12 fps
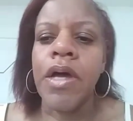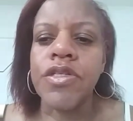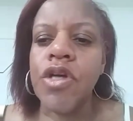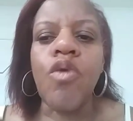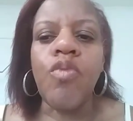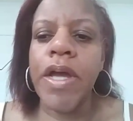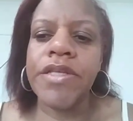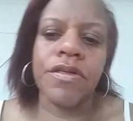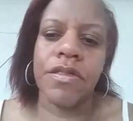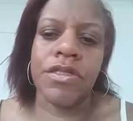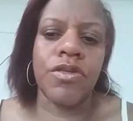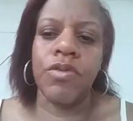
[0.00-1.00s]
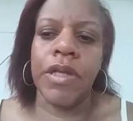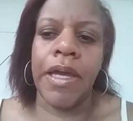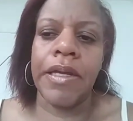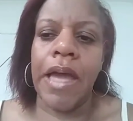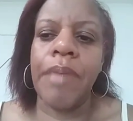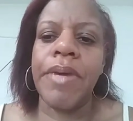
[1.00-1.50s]
Don't wait till it's too
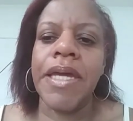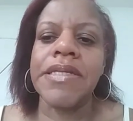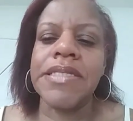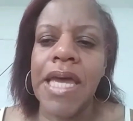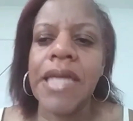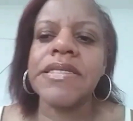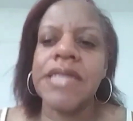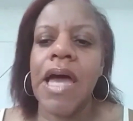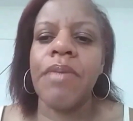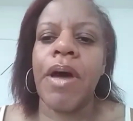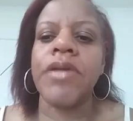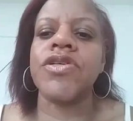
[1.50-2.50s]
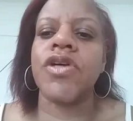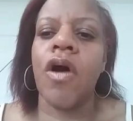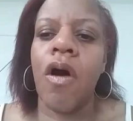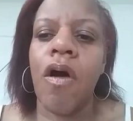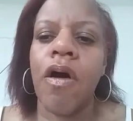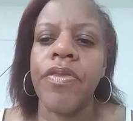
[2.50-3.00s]
late. I mean, take time out to
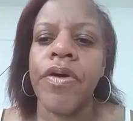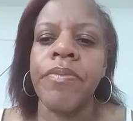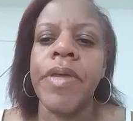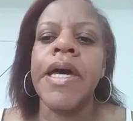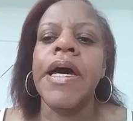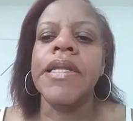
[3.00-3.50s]
call them.